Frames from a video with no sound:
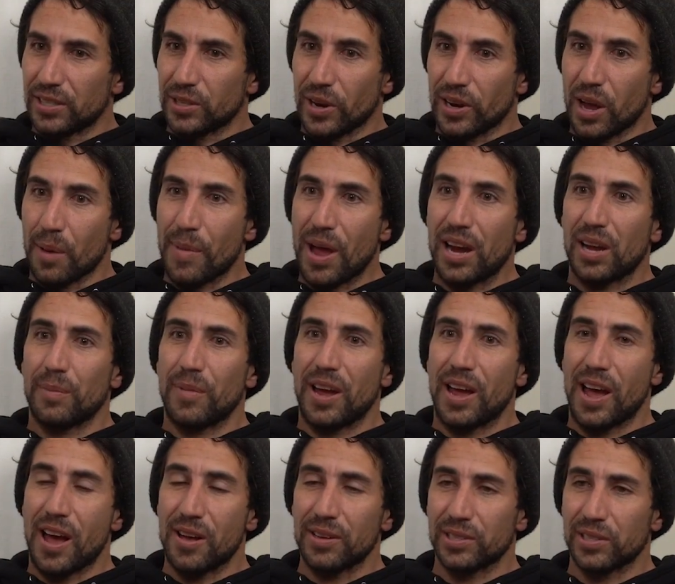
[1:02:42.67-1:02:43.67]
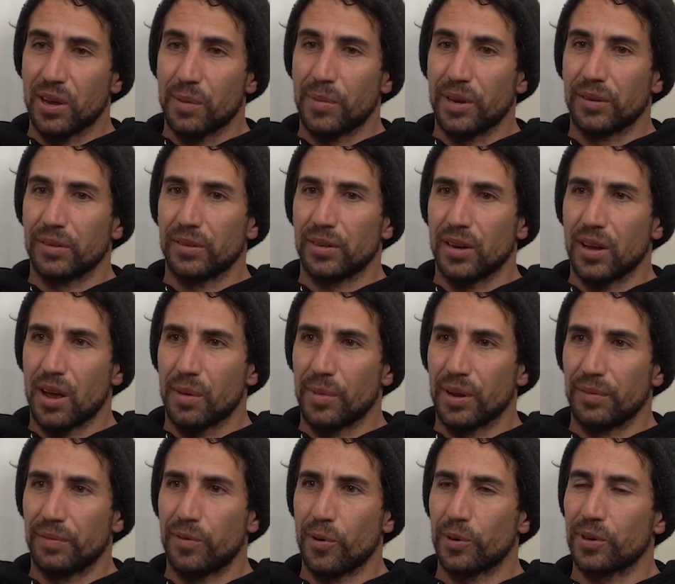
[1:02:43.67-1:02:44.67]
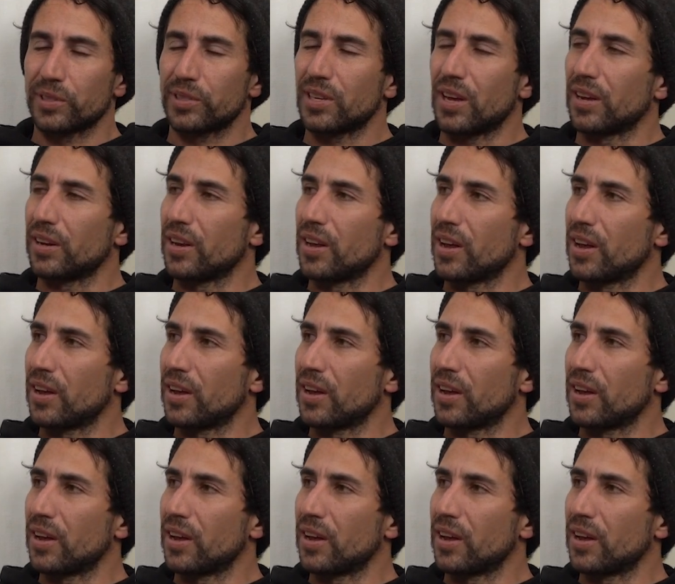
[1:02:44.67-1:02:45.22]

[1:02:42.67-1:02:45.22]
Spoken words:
so I got back in my house. I've been focused on